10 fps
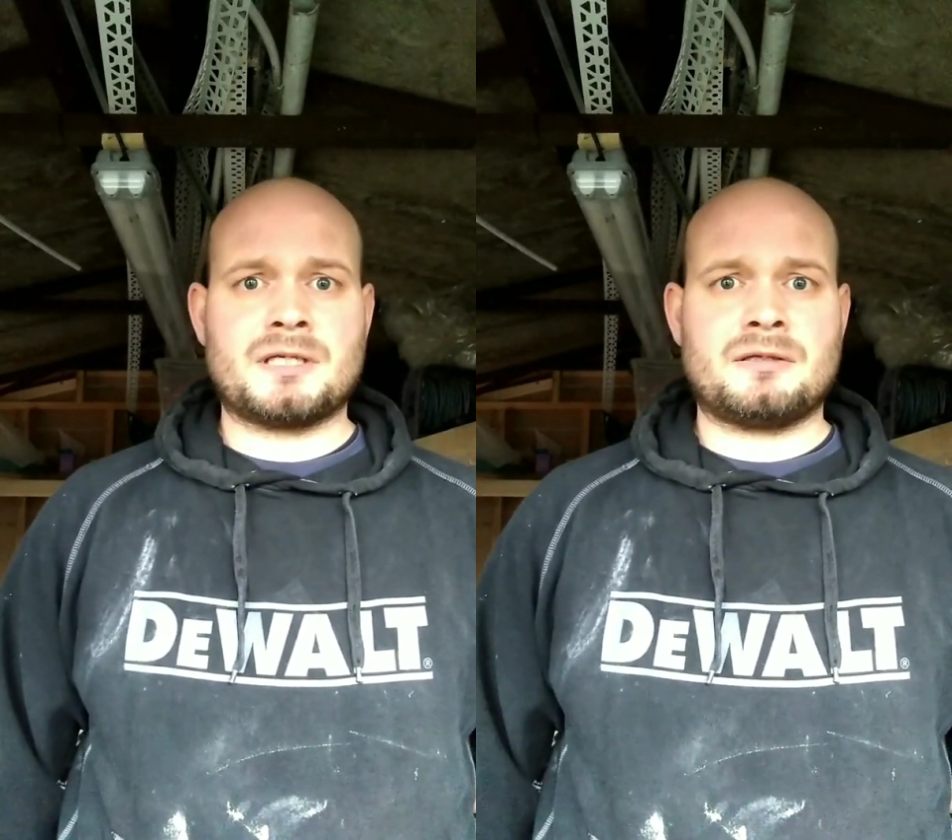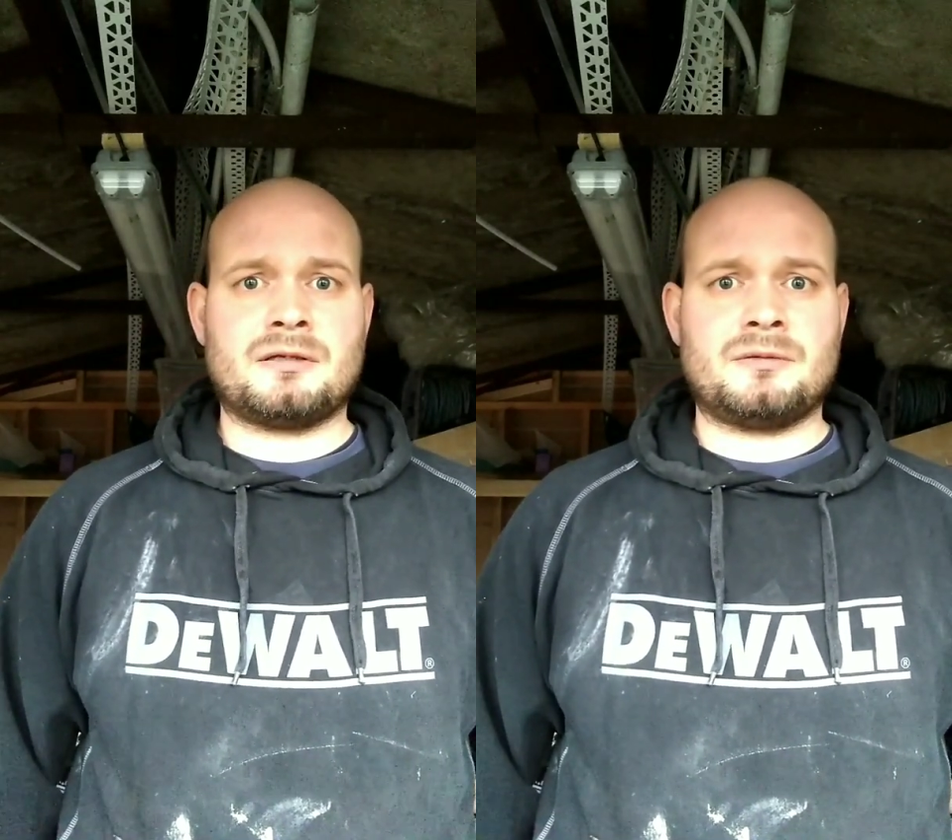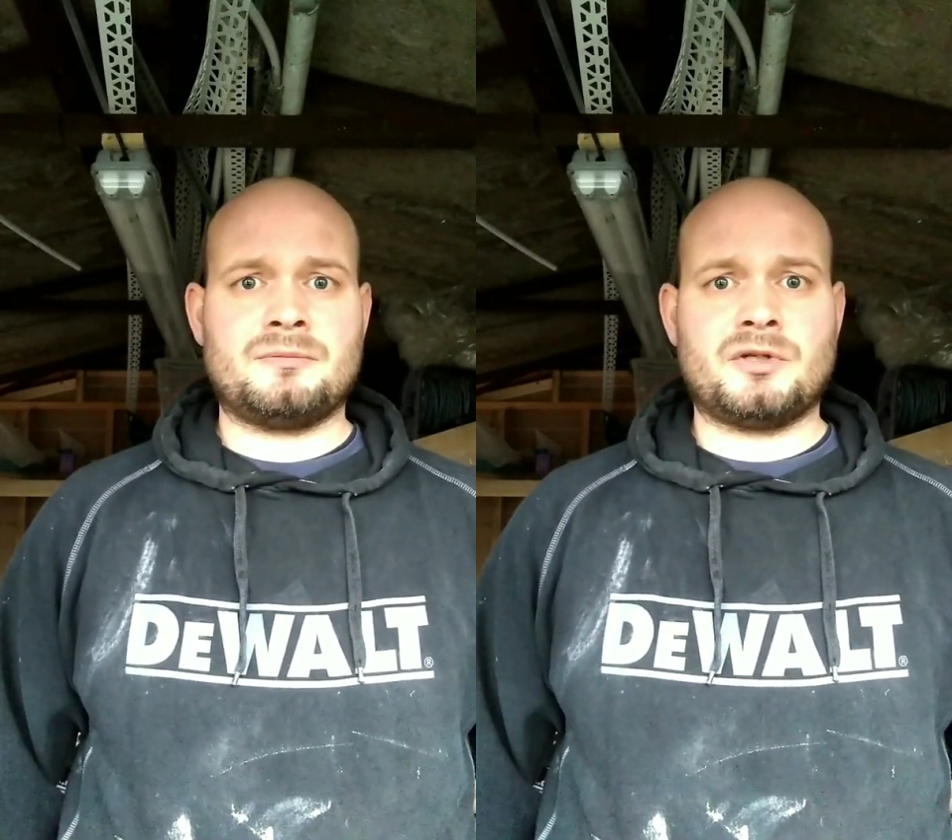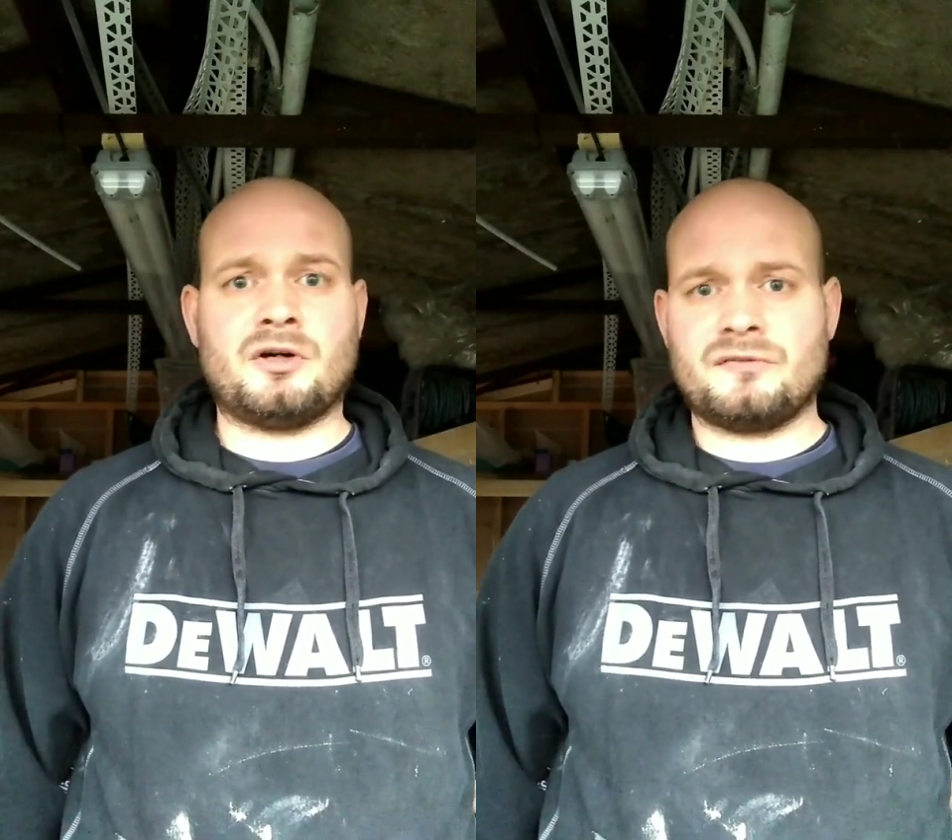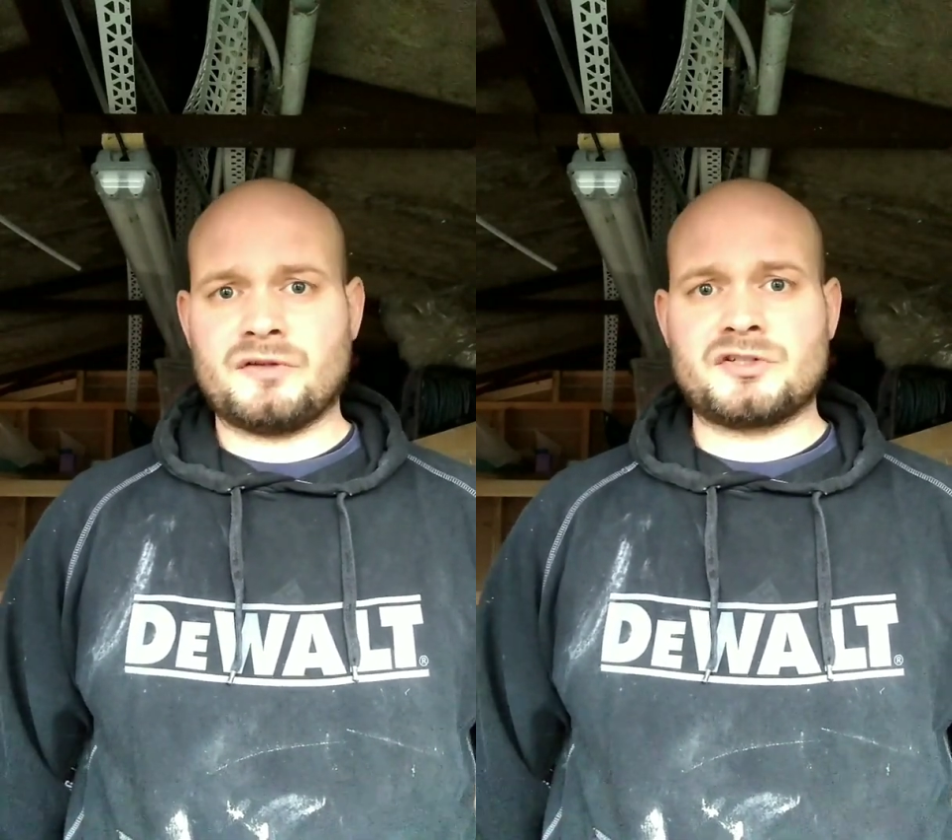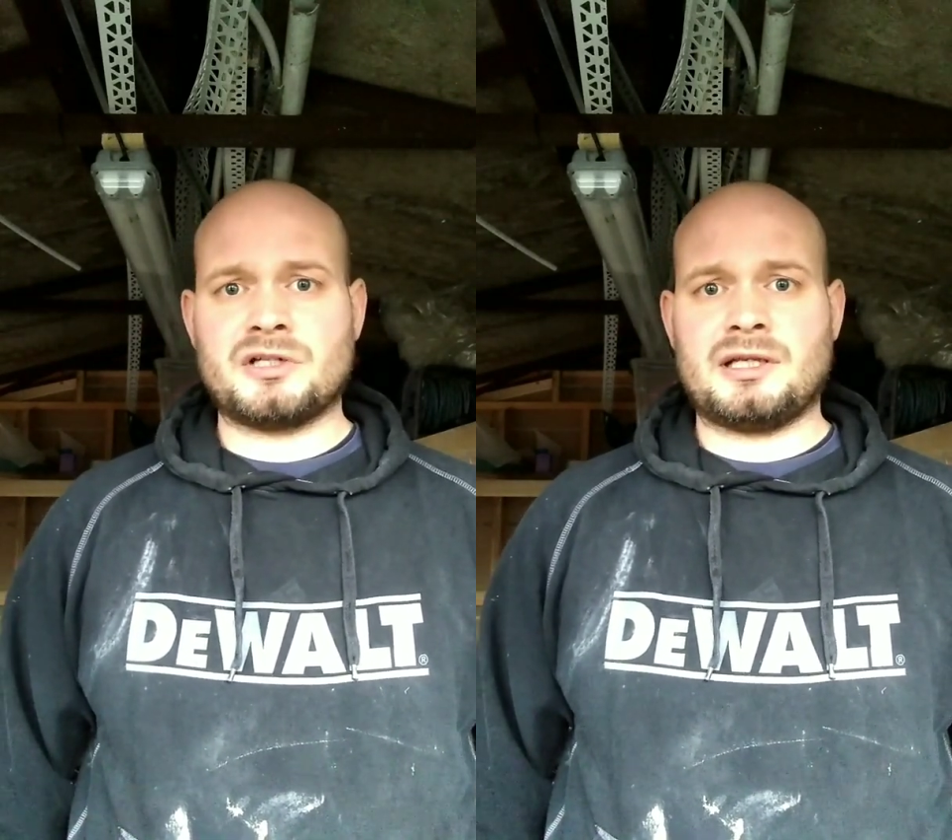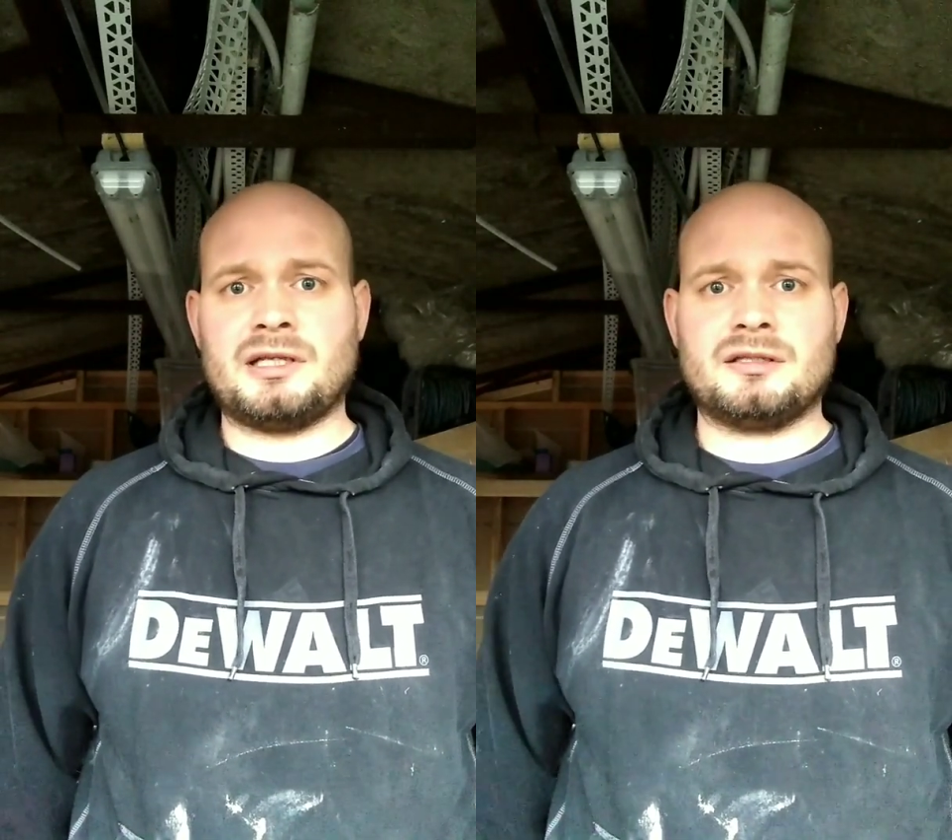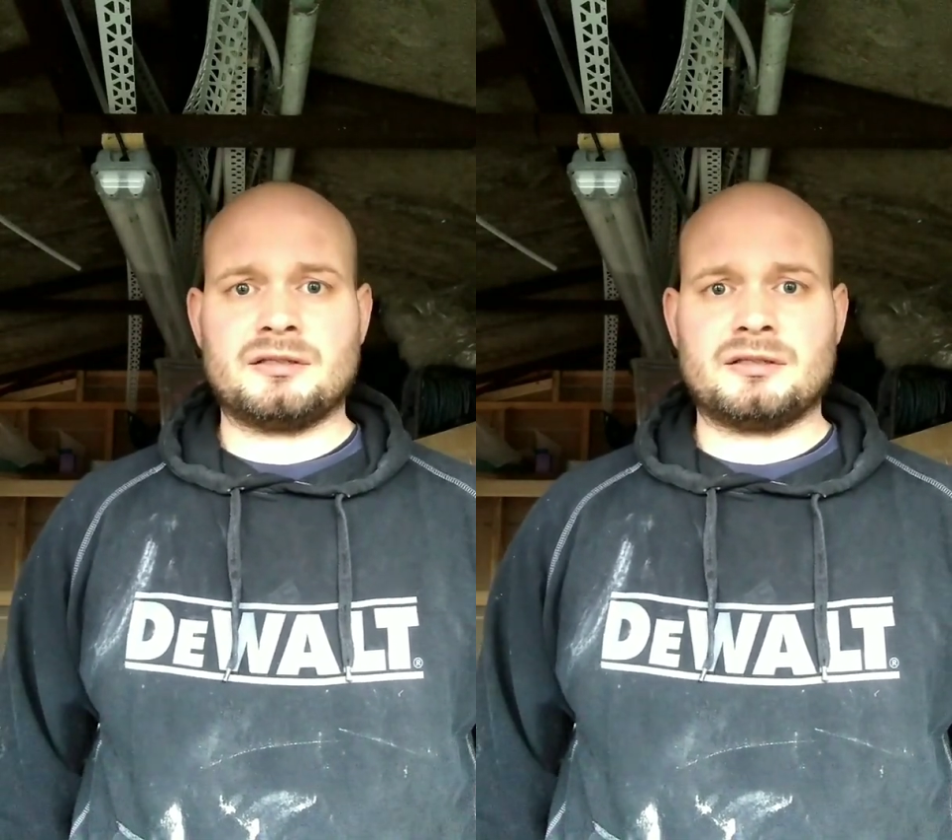not officially.